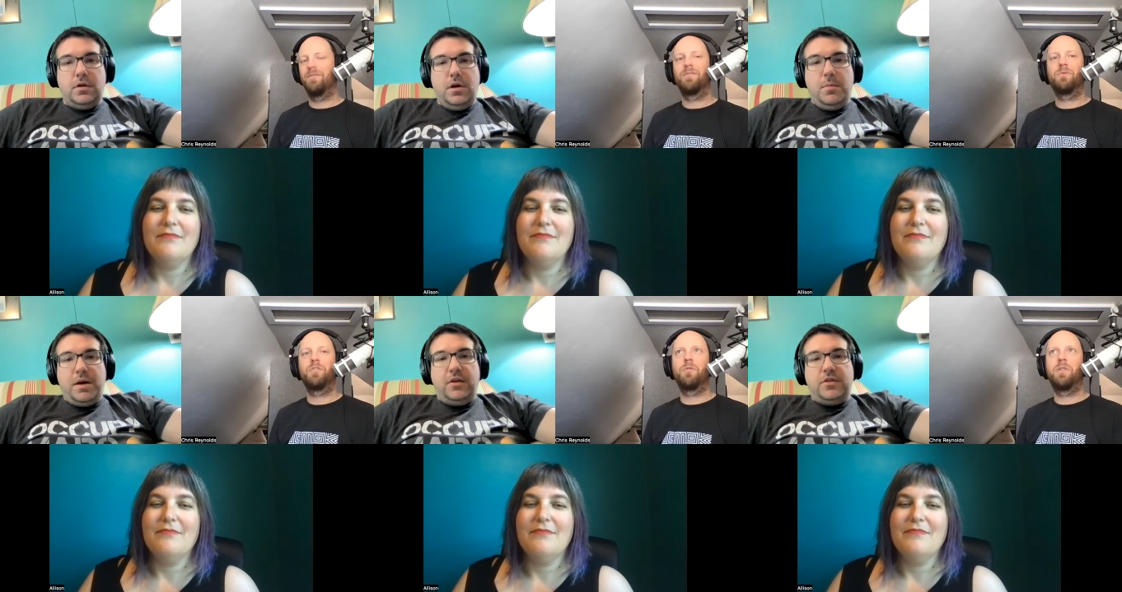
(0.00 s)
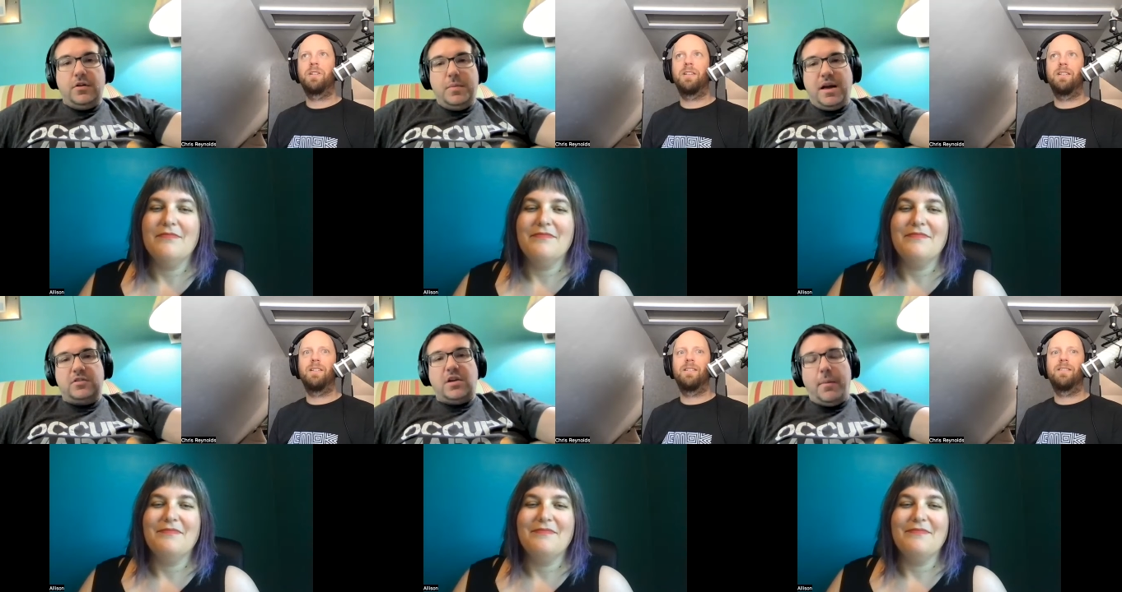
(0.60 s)
Speaker 1: Well, because would... there
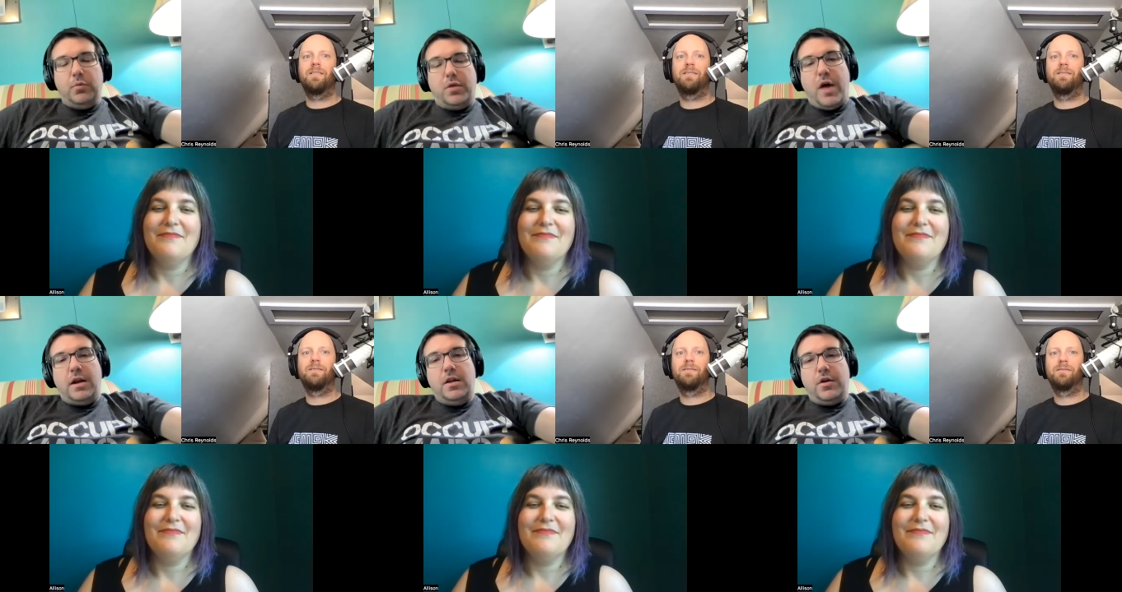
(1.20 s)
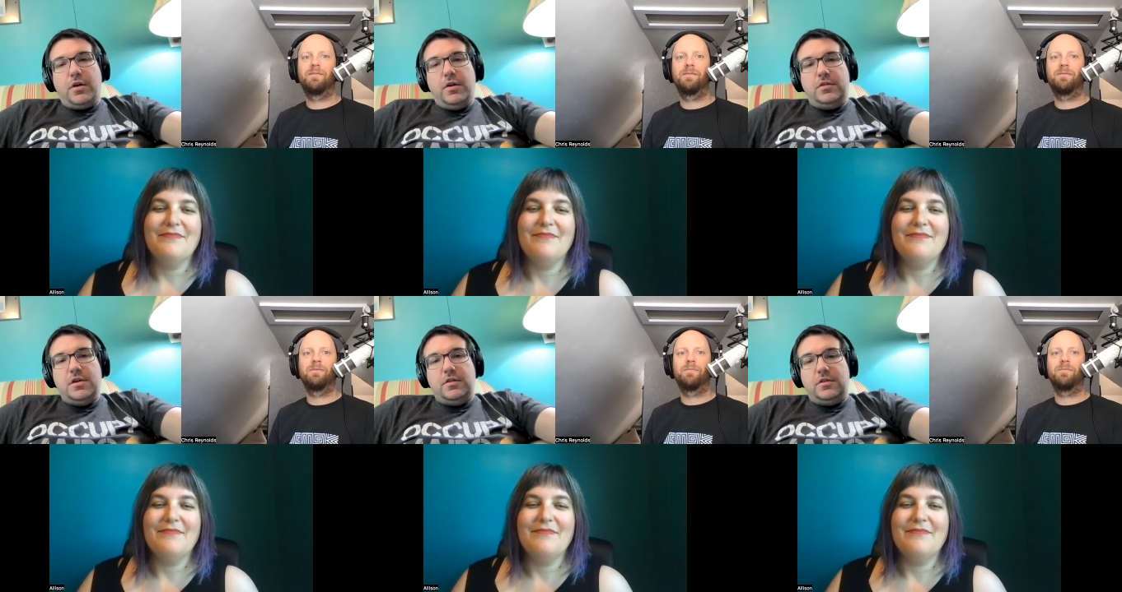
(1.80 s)
because coupled with that there is
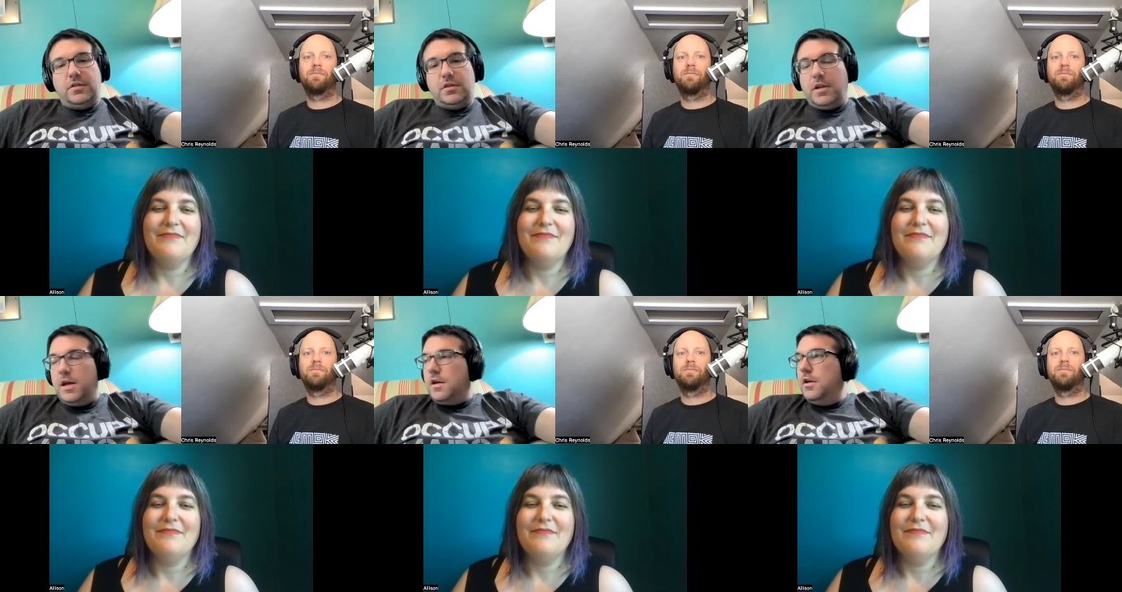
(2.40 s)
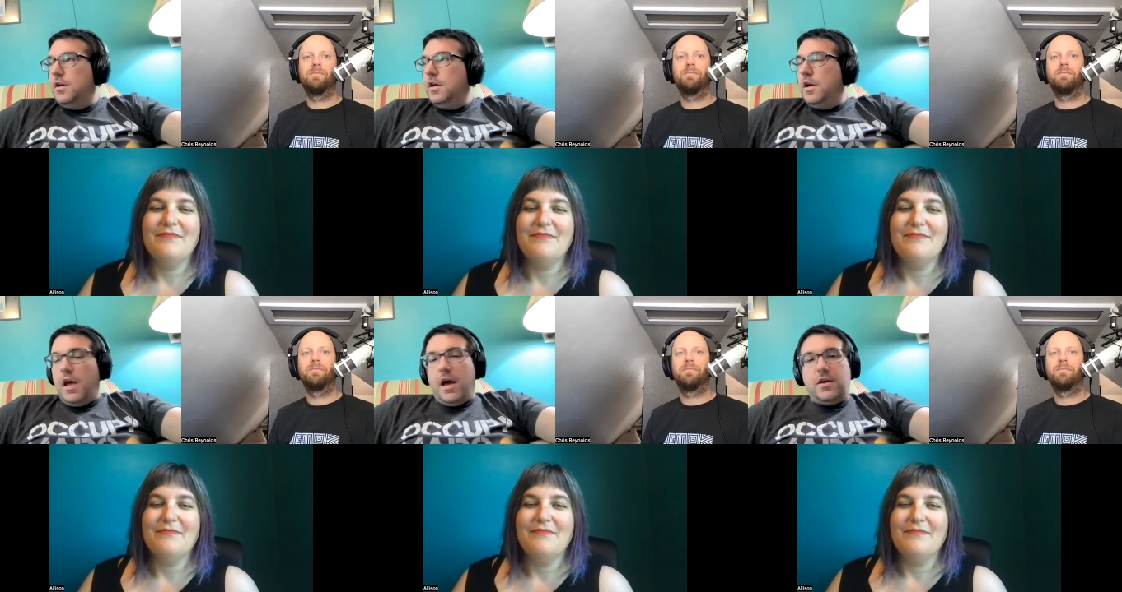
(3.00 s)
this like
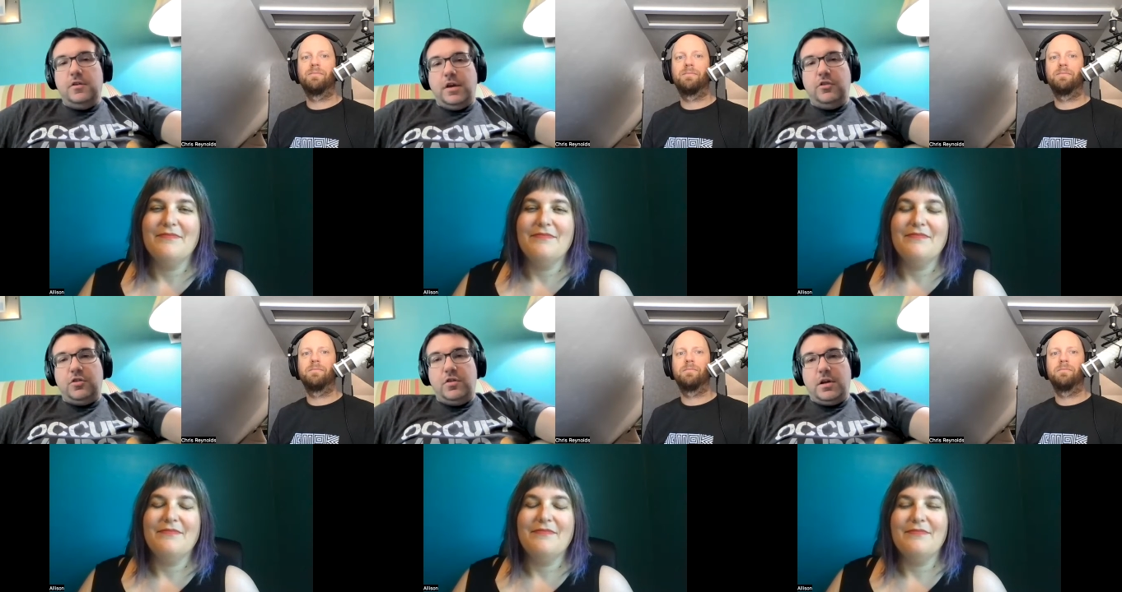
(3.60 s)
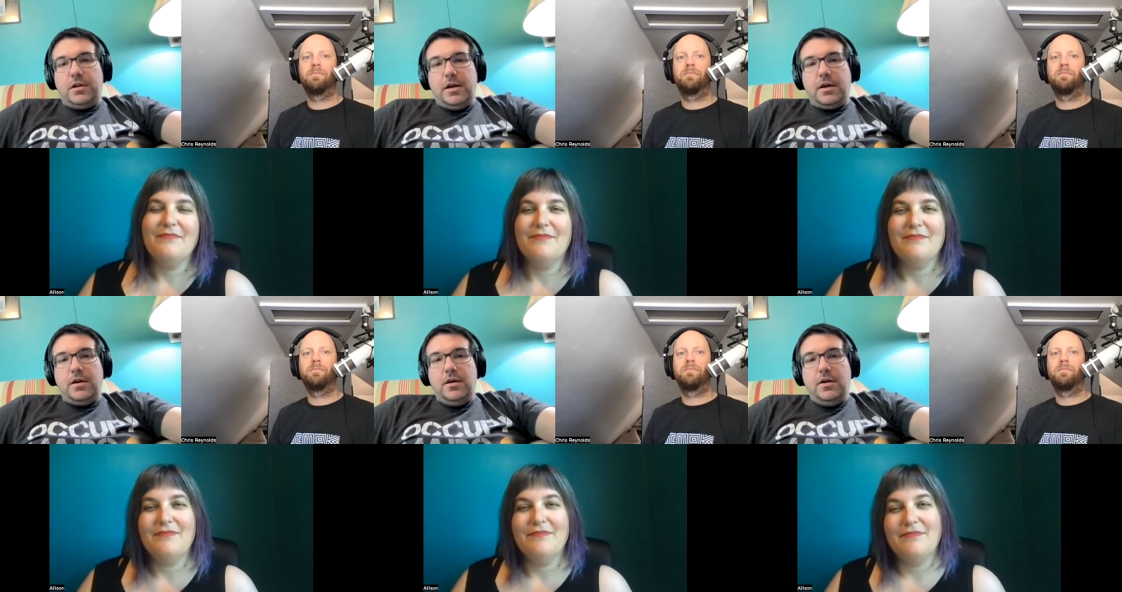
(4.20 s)
accusation that
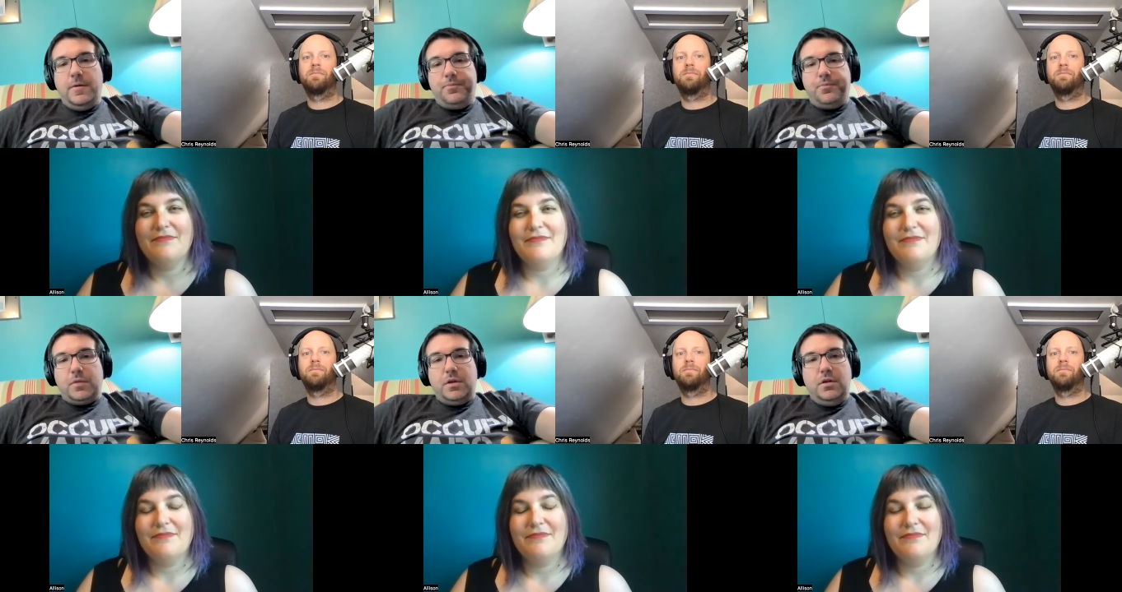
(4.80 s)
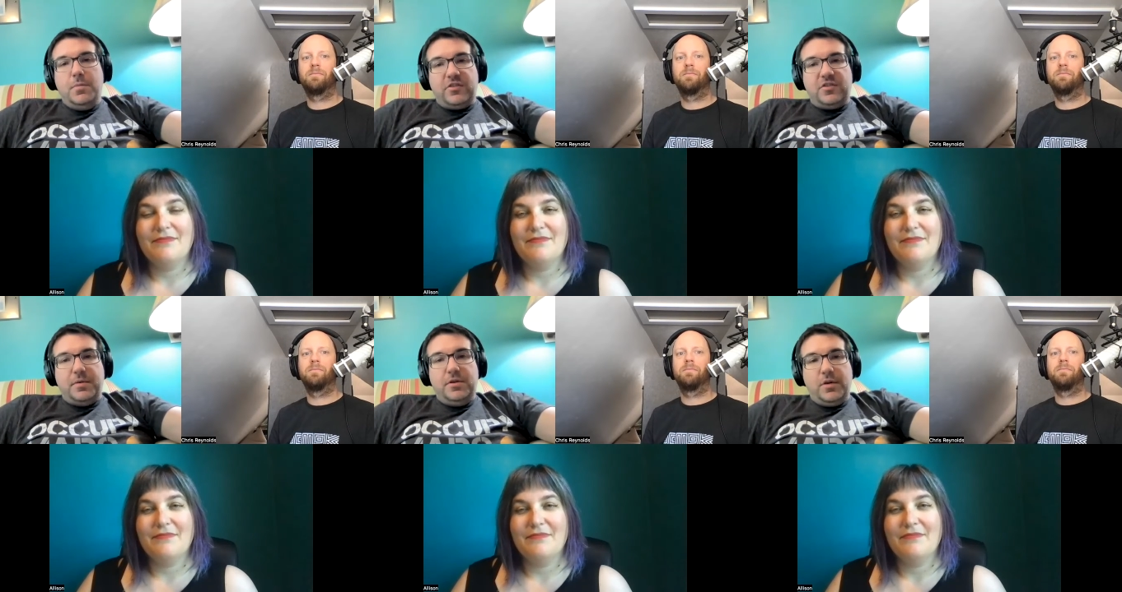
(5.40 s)
like you must
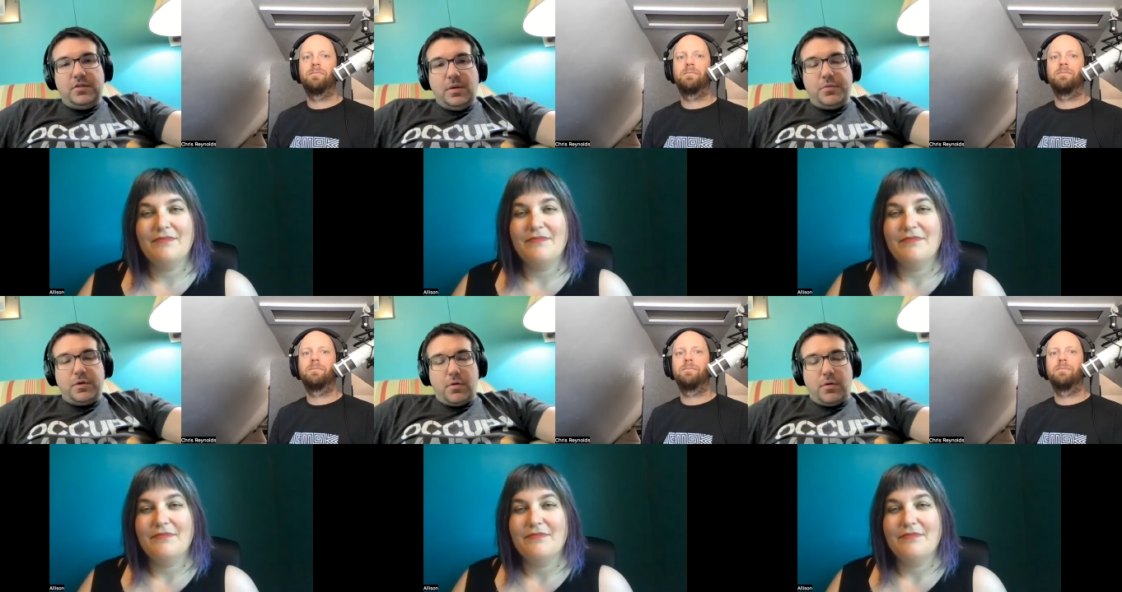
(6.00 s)
have been doing something